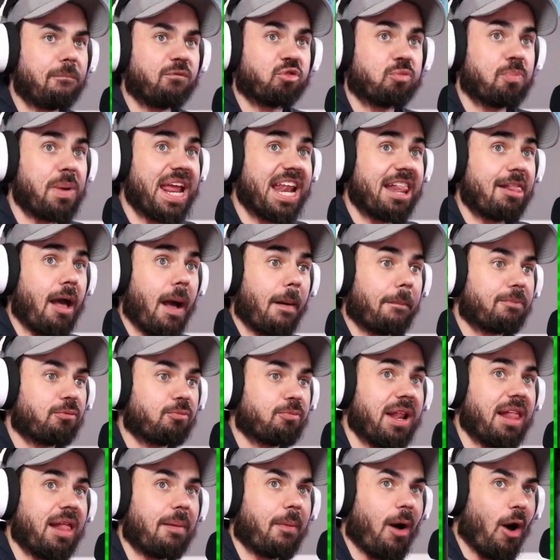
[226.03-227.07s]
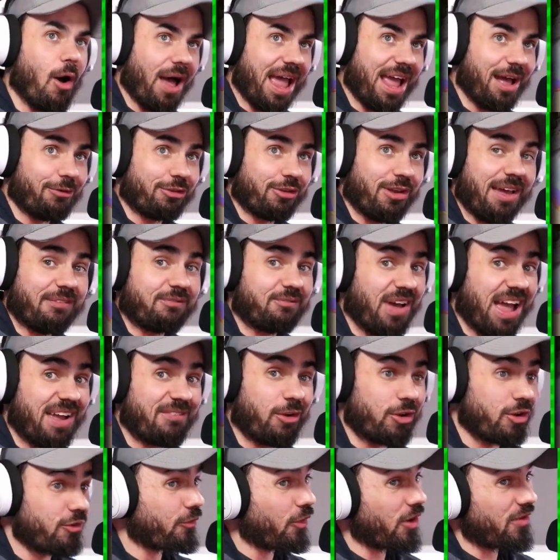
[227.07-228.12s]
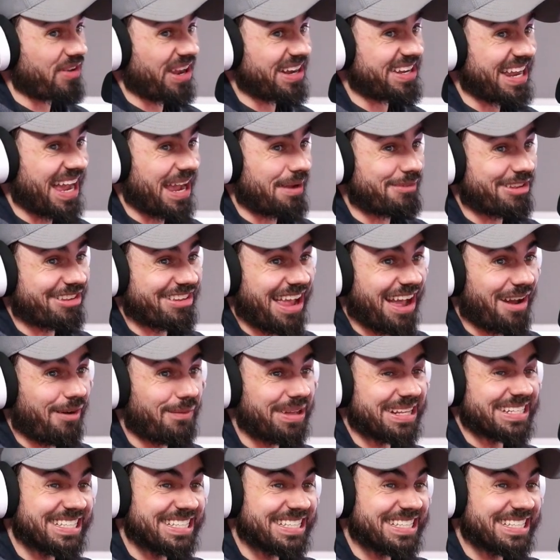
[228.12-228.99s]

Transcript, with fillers: Speed it up. Speed up. Oh, I also have 545 diamonds now.